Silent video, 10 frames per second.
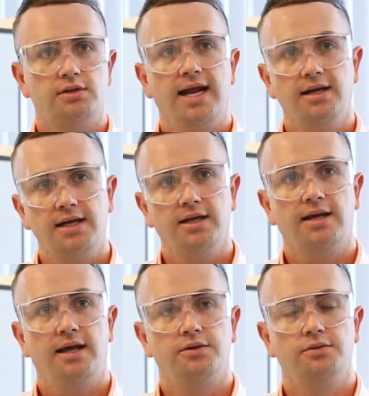and clinical
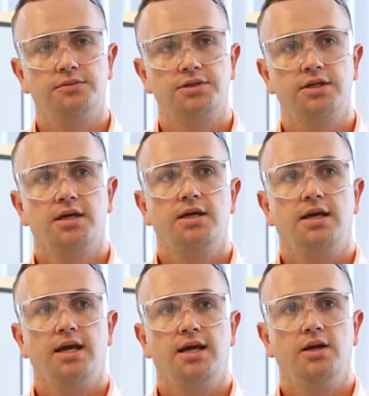outcomes
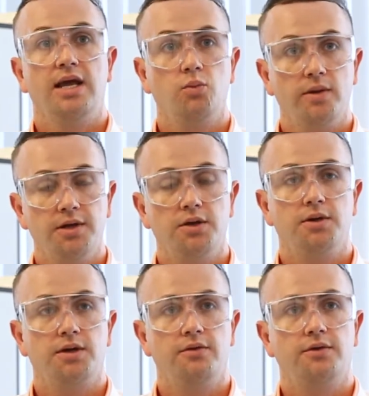in women who are
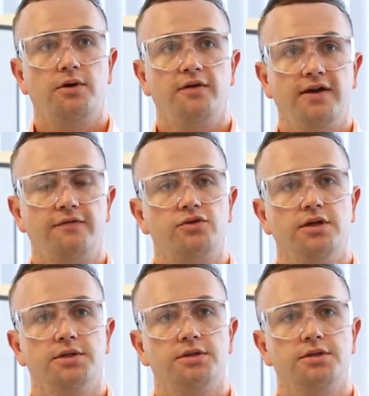going through IVF treatment.